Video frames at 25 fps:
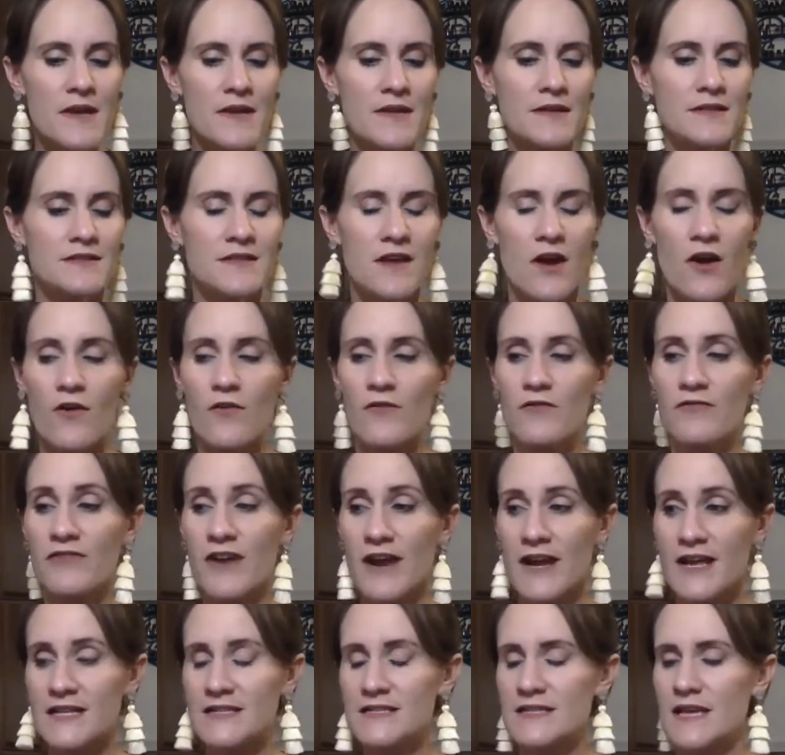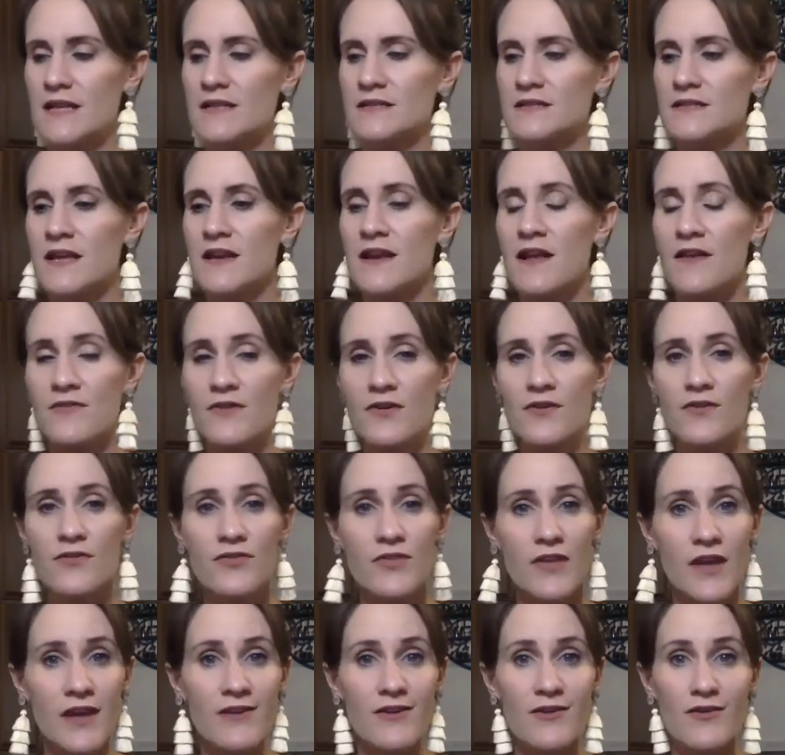So frankincense. Another
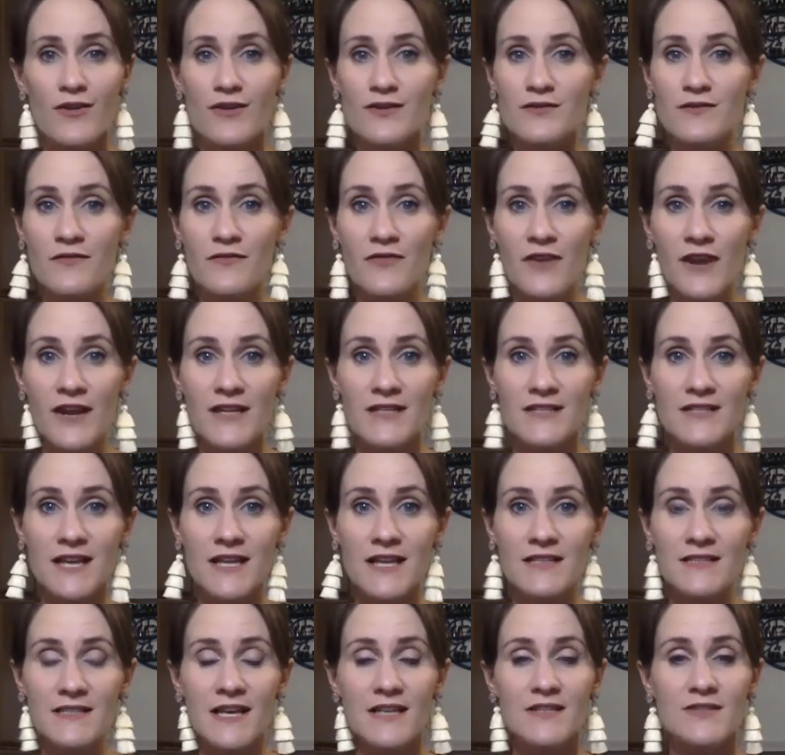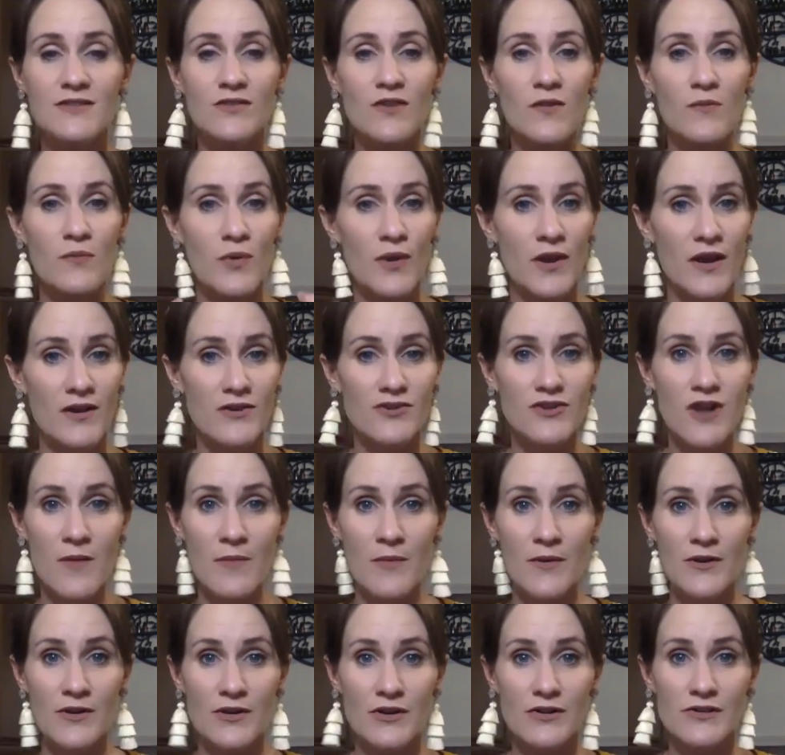thing you can do with frankincense is you can put it drop
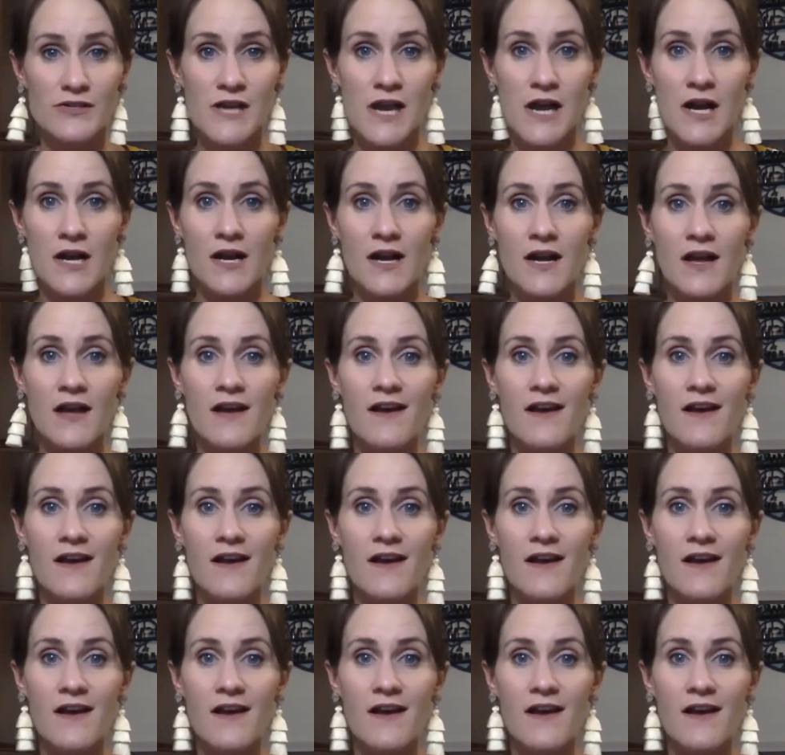under your tongue.